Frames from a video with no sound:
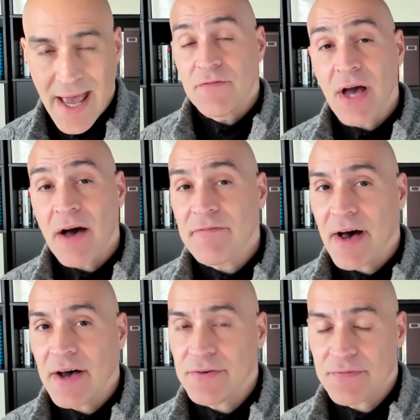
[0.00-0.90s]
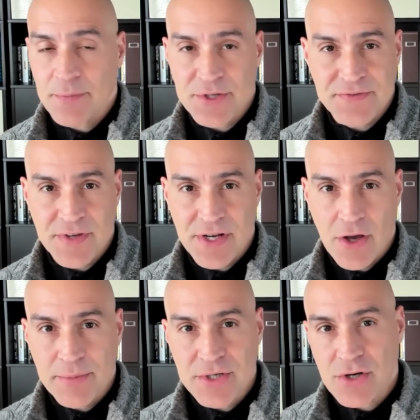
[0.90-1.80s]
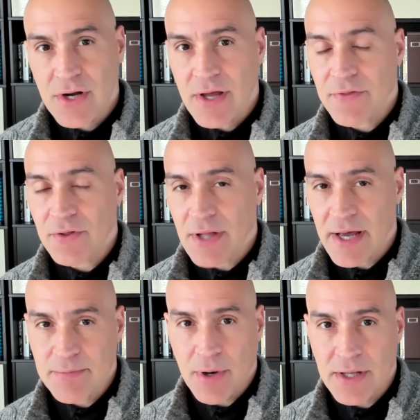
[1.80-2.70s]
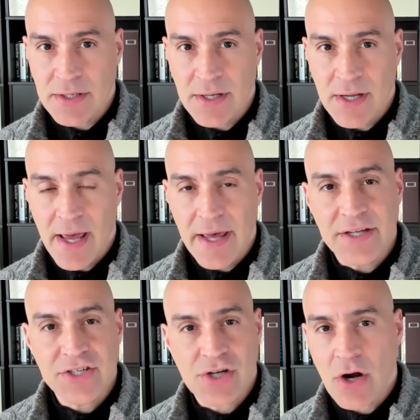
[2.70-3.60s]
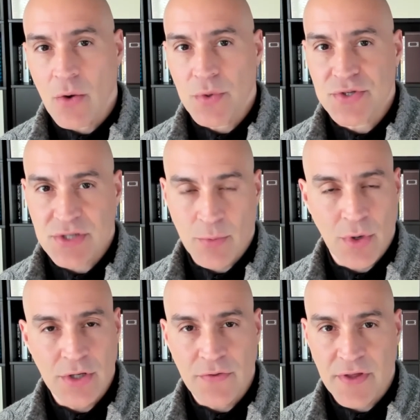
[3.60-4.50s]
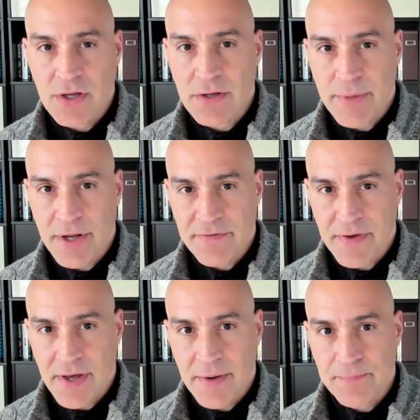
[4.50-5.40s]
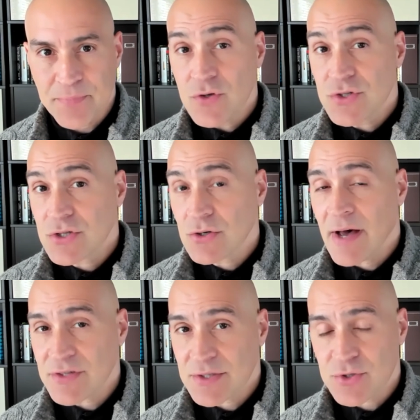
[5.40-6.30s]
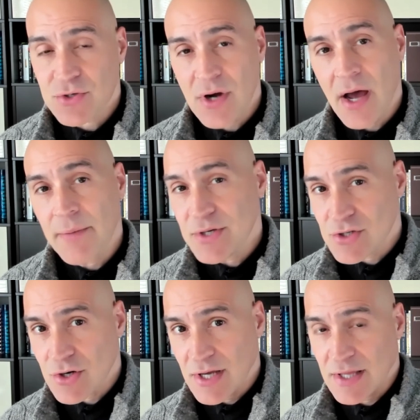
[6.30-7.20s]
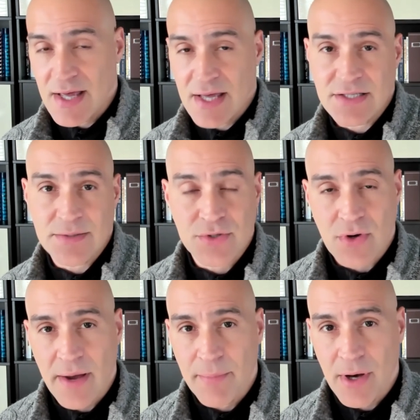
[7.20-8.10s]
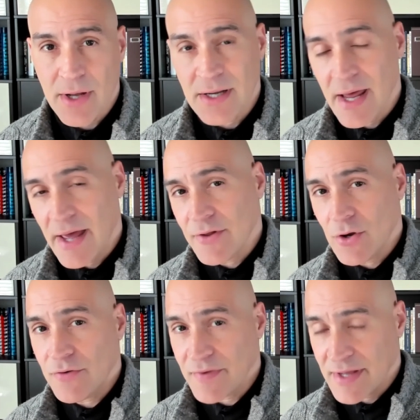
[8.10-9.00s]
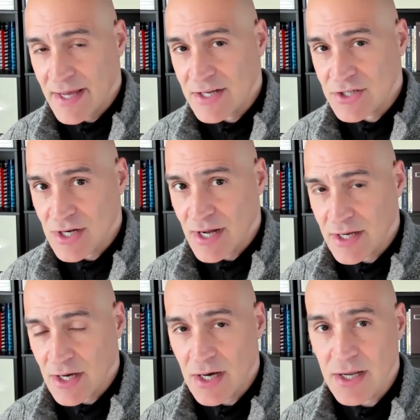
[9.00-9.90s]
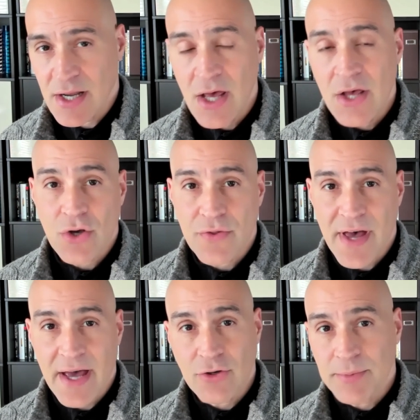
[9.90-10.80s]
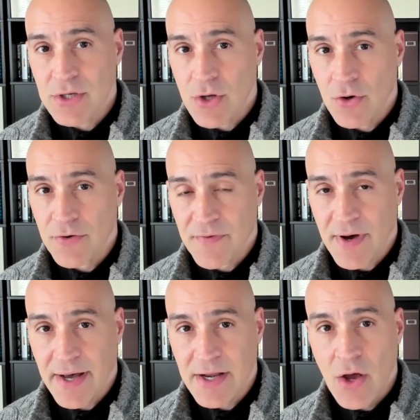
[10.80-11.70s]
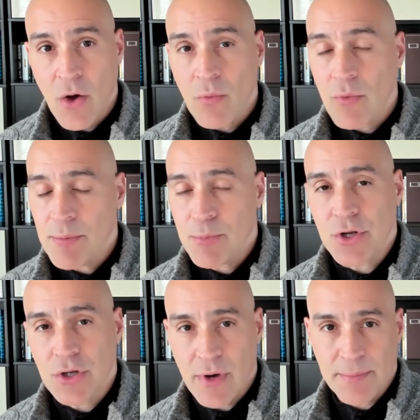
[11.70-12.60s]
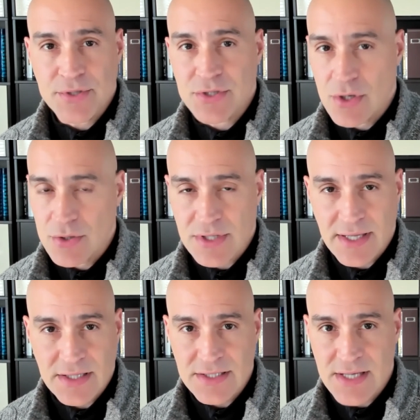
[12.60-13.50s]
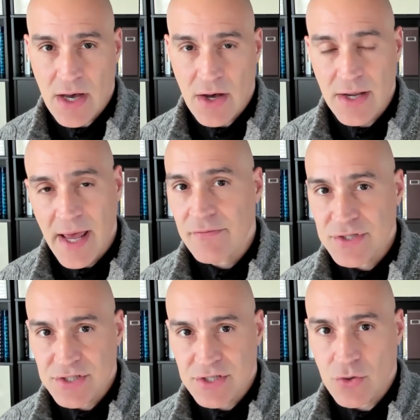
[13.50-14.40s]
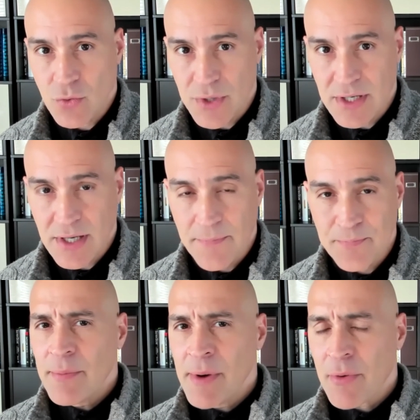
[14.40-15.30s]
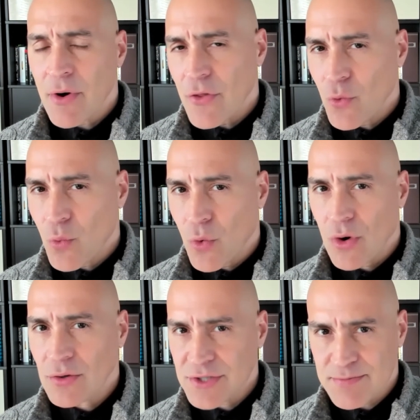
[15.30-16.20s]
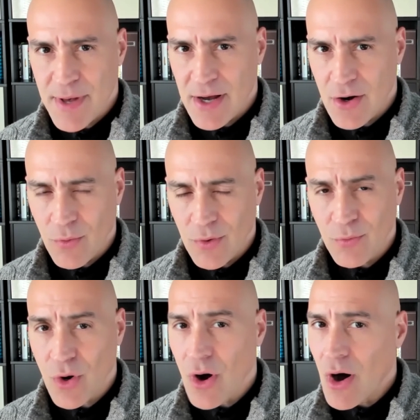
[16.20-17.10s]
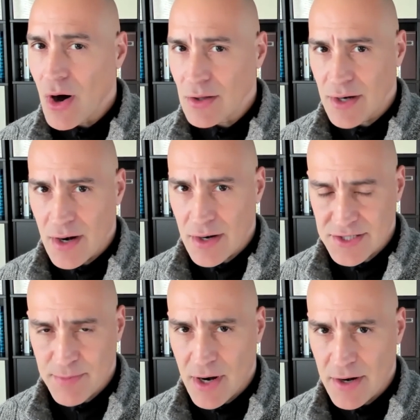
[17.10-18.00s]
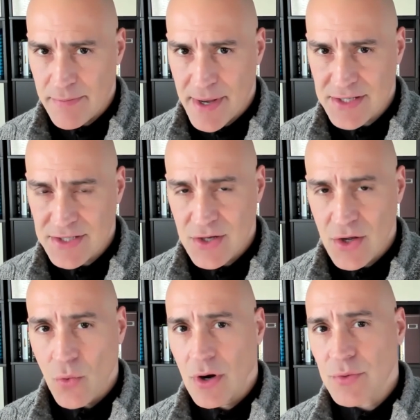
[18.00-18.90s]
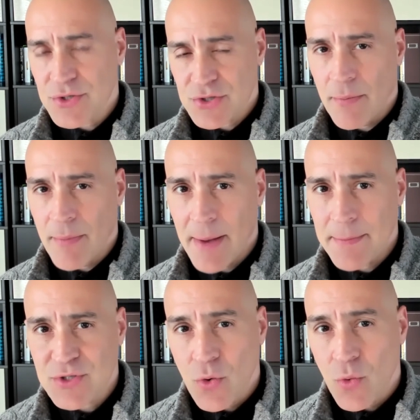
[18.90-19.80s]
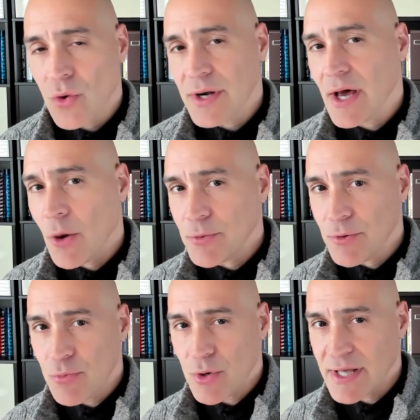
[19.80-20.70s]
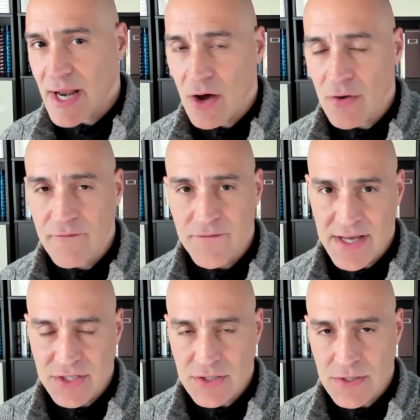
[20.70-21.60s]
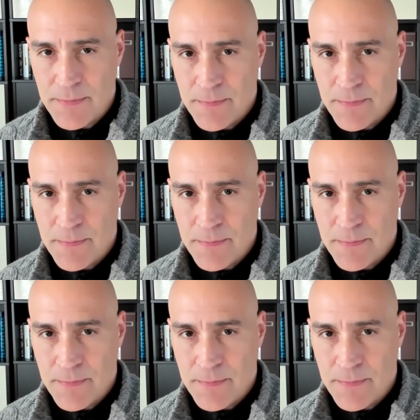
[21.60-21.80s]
If you got value from this video, be sure to hit the like button and share it with someone you think could benefit. If you still haven't subscribed, be sure to hit that subscribe button and the notification icon so that you'll be notified when we put new episodes like this out every single week. And remember, the world is better when we're all at our inspired best. When you're on ResultMaps, we're going to help you bring it out faster.